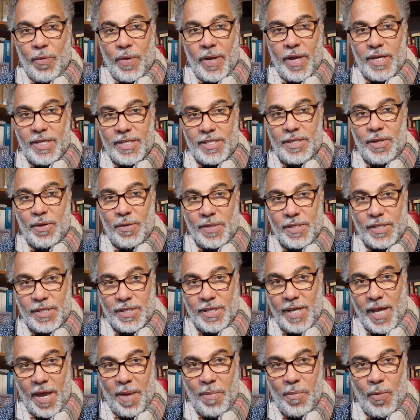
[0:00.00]
is the
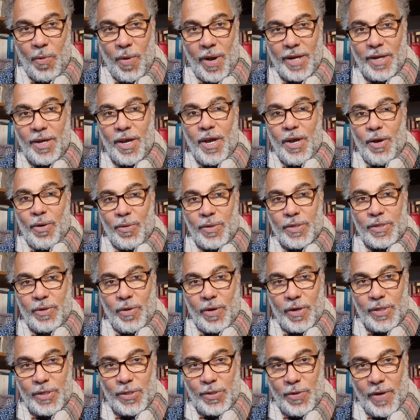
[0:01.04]
same one who is
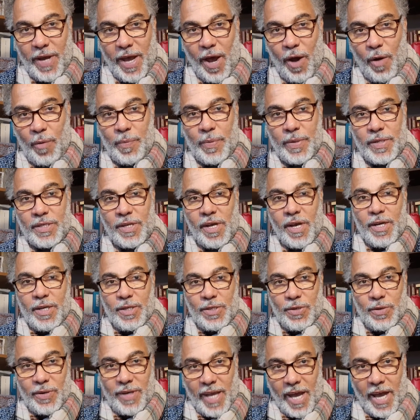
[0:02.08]
going to help us
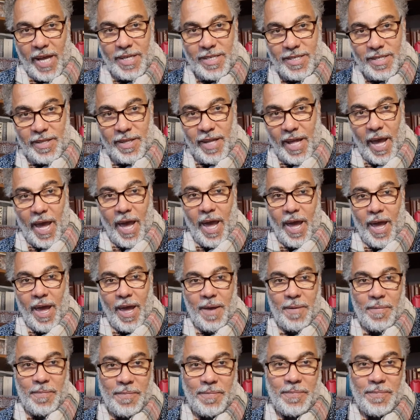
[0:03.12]
to get there.